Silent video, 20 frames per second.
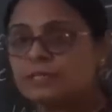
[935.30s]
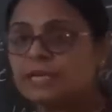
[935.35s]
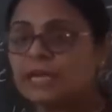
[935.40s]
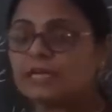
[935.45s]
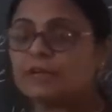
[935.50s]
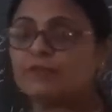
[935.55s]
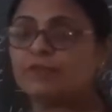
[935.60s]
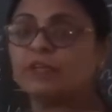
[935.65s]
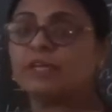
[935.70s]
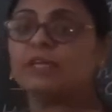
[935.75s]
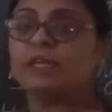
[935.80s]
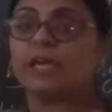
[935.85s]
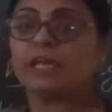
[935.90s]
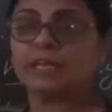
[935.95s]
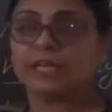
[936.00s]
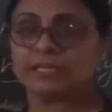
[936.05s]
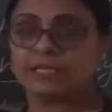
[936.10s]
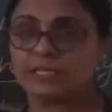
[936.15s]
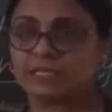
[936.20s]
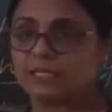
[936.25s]
that we can
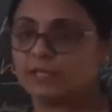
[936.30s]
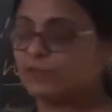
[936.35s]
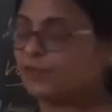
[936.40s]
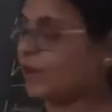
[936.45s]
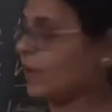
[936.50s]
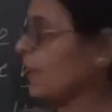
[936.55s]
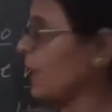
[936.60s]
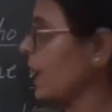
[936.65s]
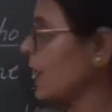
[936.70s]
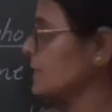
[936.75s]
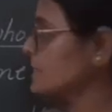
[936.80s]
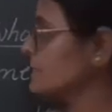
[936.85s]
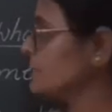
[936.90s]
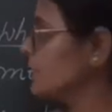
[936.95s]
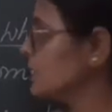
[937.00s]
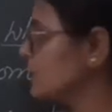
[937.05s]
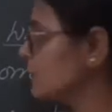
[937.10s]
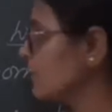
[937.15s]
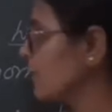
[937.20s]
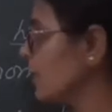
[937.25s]
identify as
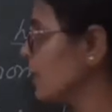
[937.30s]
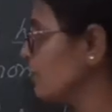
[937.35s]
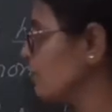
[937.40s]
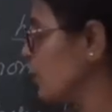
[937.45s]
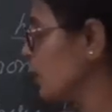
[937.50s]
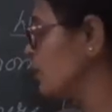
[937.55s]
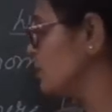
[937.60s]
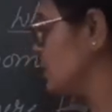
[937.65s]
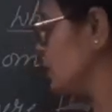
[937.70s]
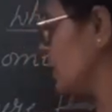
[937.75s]
relative adverbs